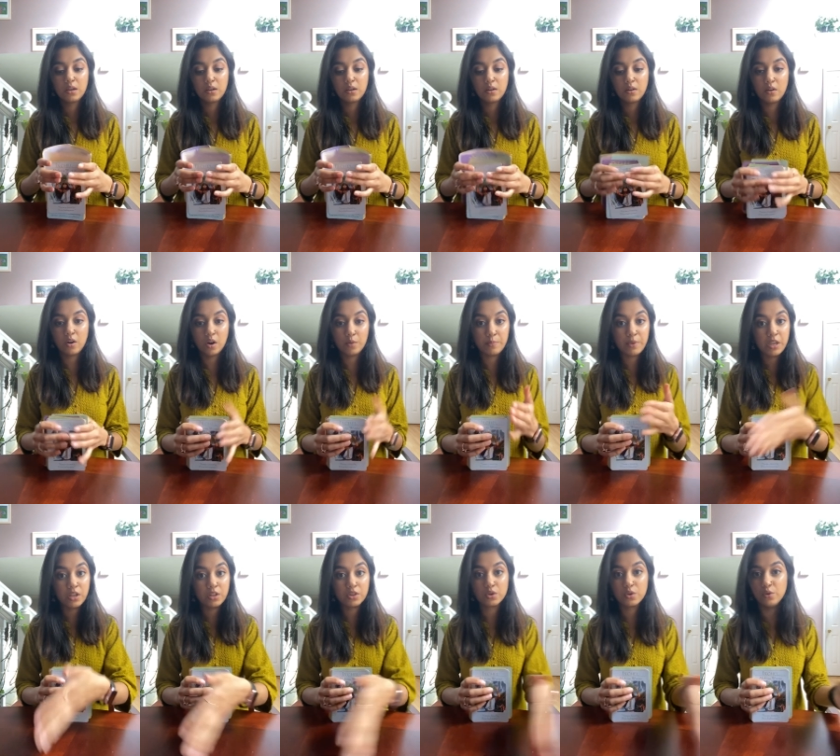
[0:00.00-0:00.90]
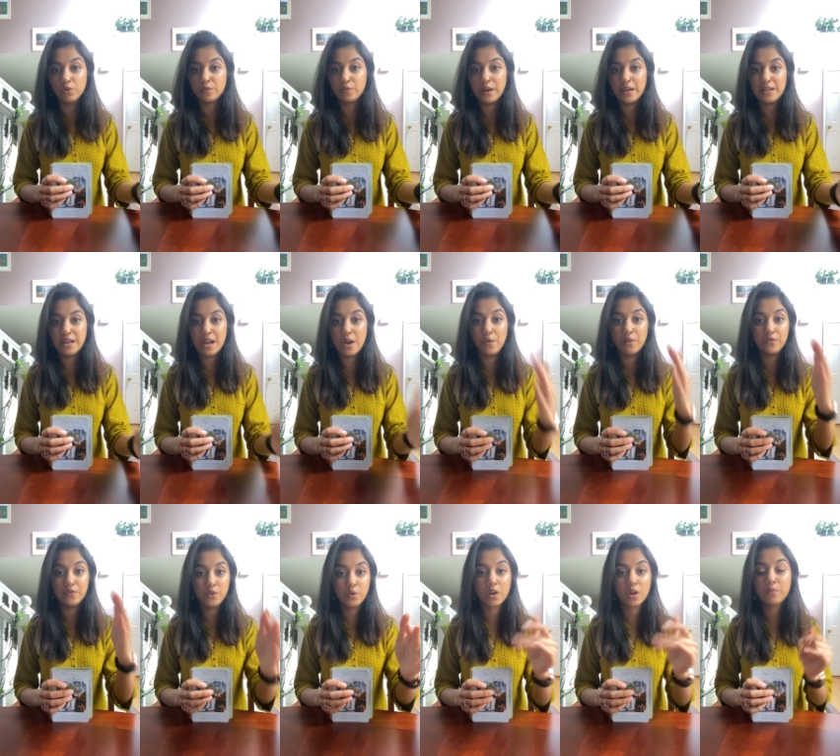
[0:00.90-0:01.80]
are being told right now.
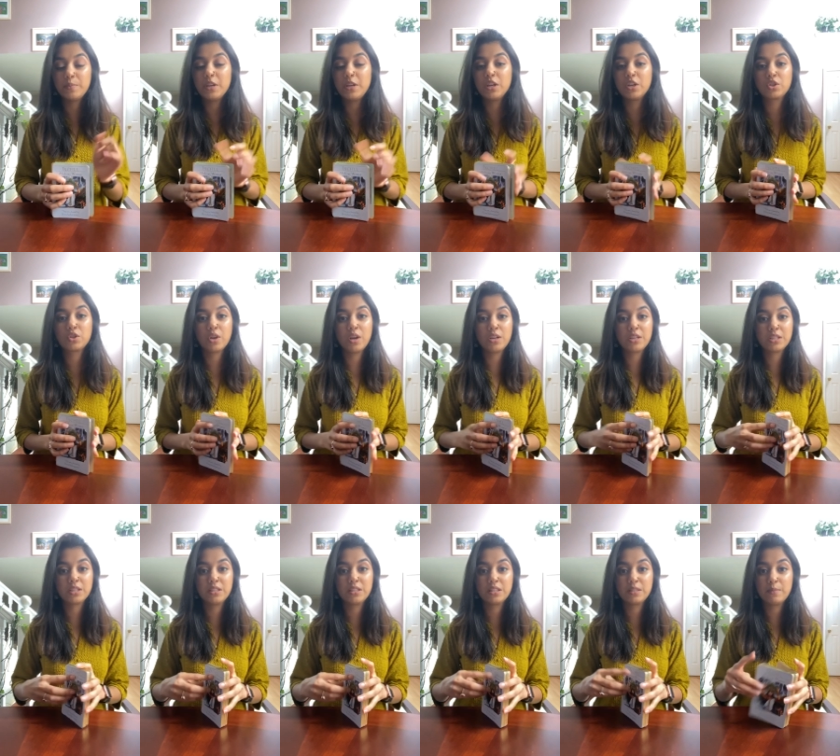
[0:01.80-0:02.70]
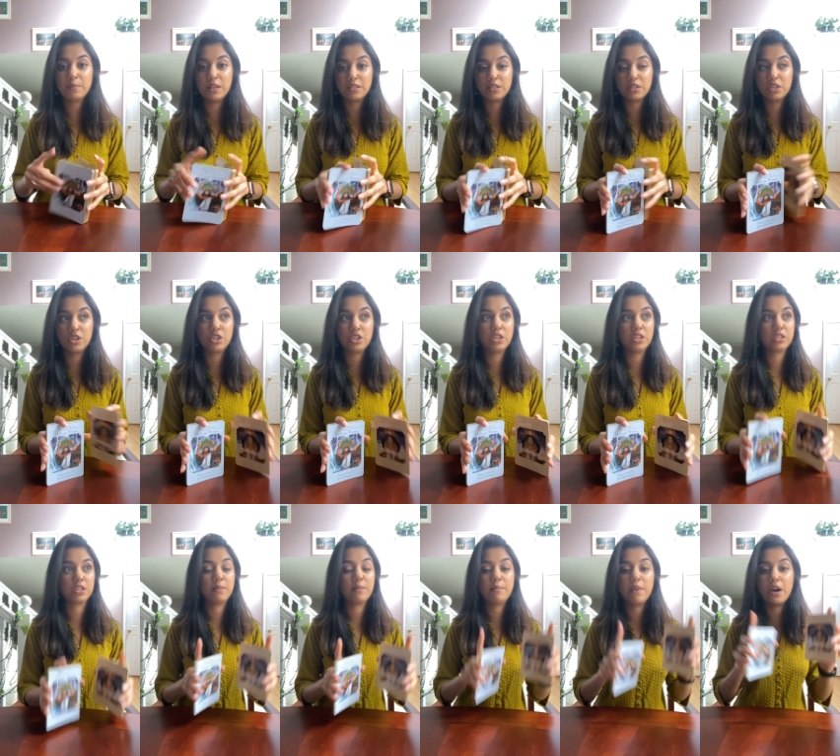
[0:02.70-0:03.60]
If you are being drawn to this message,
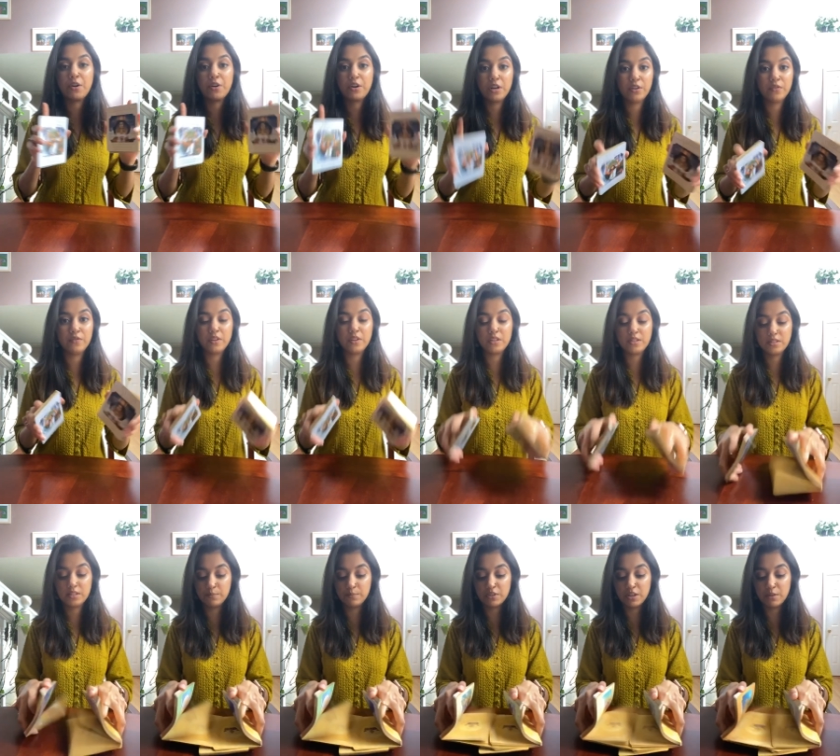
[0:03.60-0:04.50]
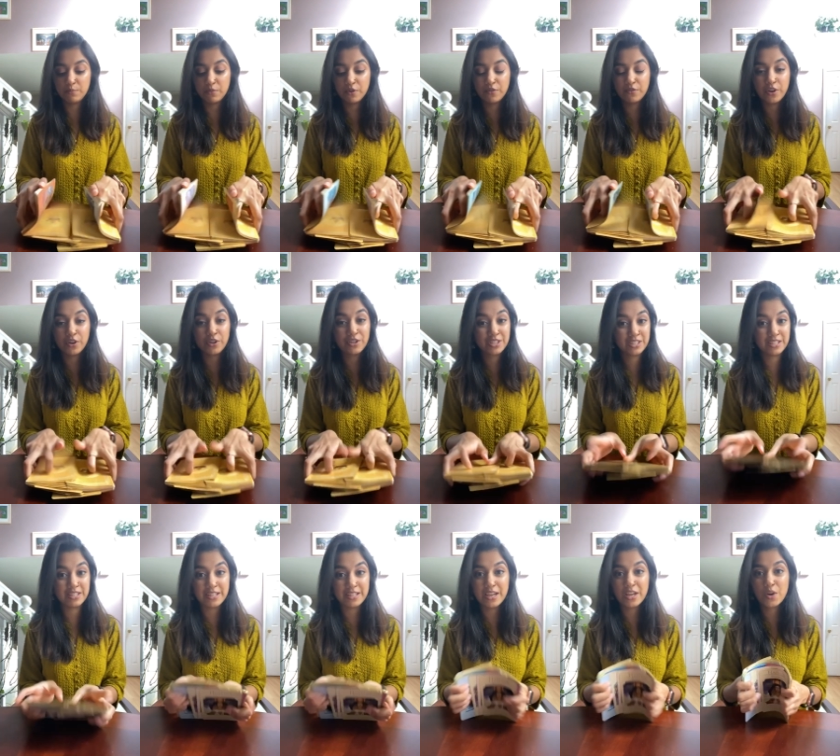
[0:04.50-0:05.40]
does not matter if it's September 1st
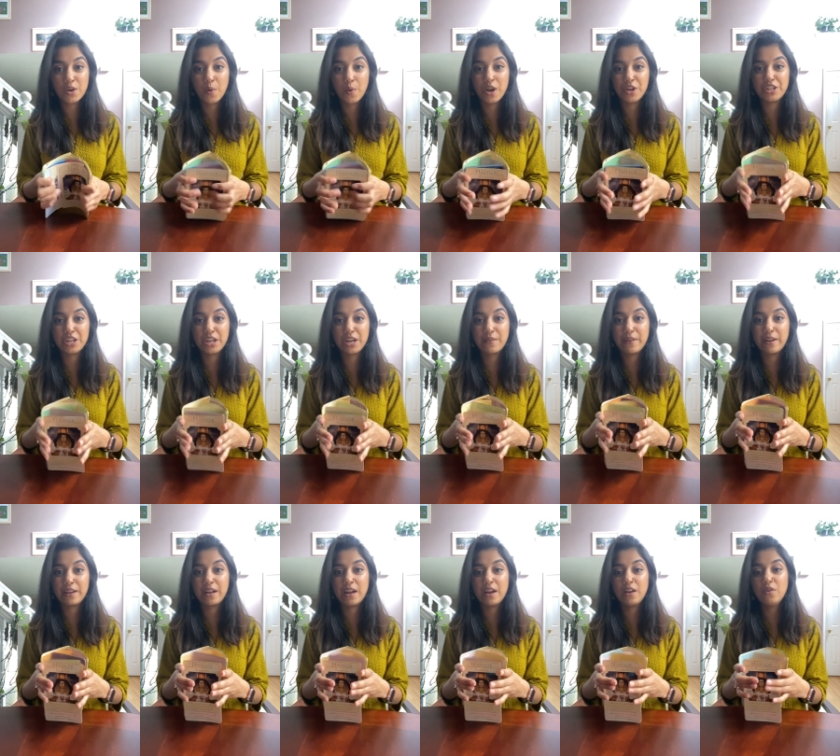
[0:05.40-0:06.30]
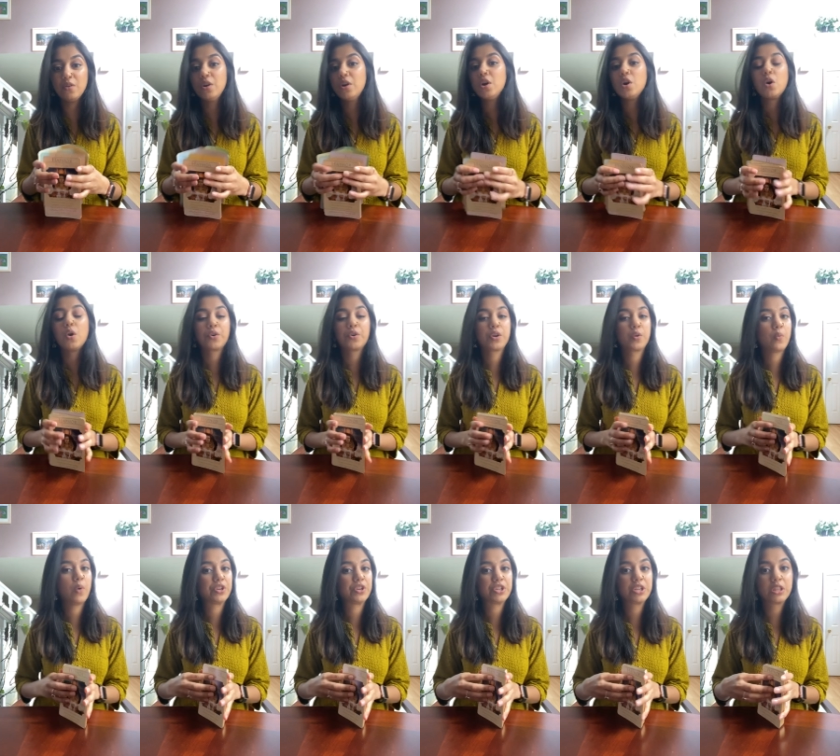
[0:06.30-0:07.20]
today, you're watching it right now, or you're
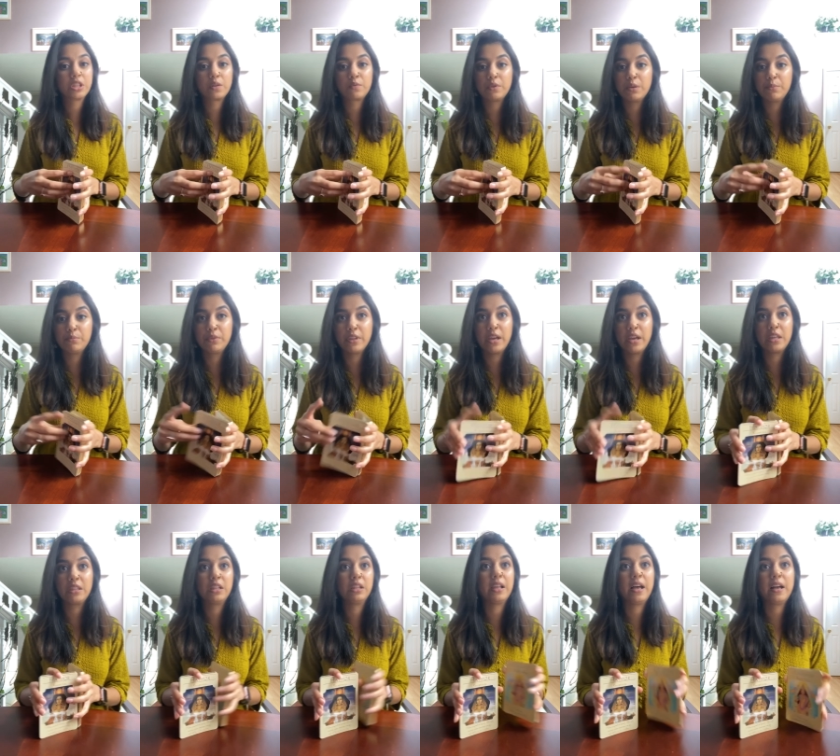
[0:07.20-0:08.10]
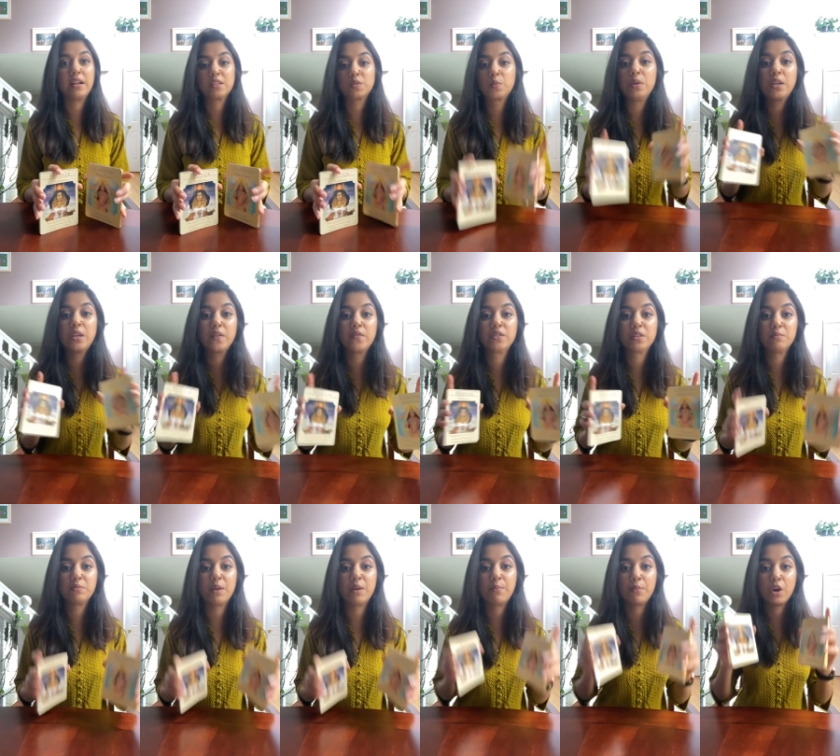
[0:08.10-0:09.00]
watching the replay the last week of
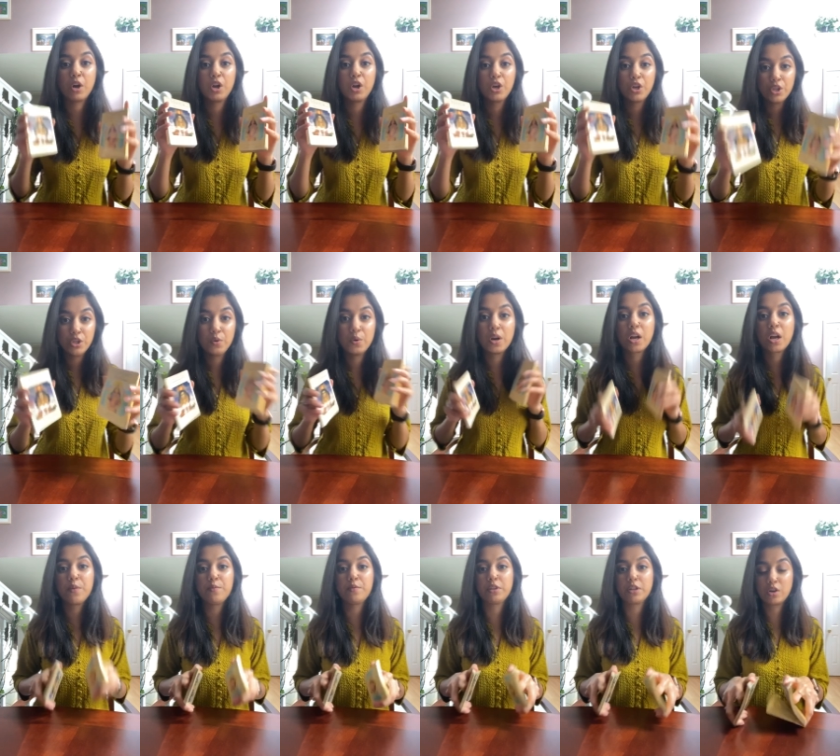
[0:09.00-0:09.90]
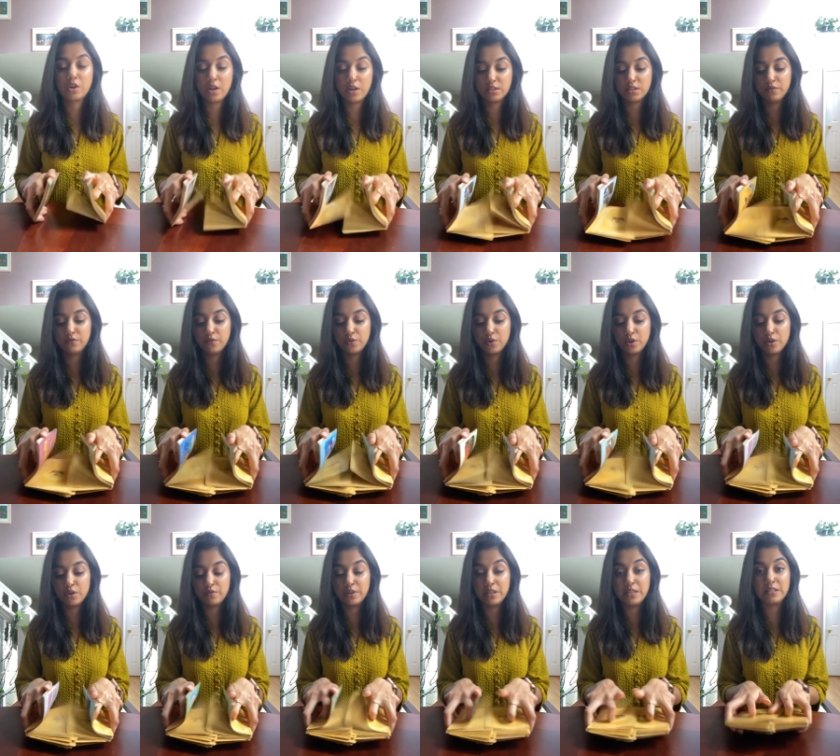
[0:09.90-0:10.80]
September. You are coming across it for
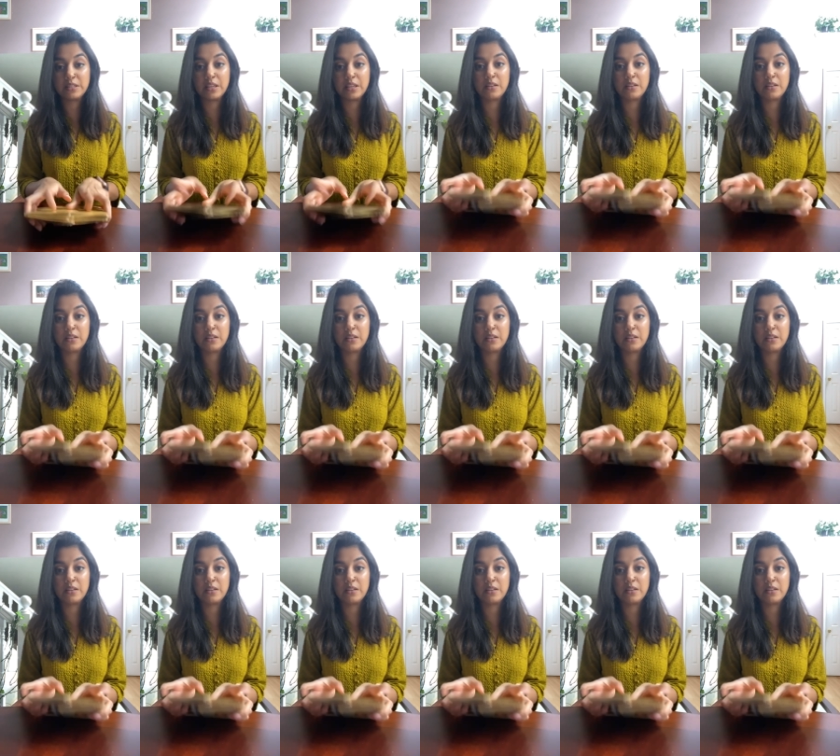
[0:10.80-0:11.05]
a reason,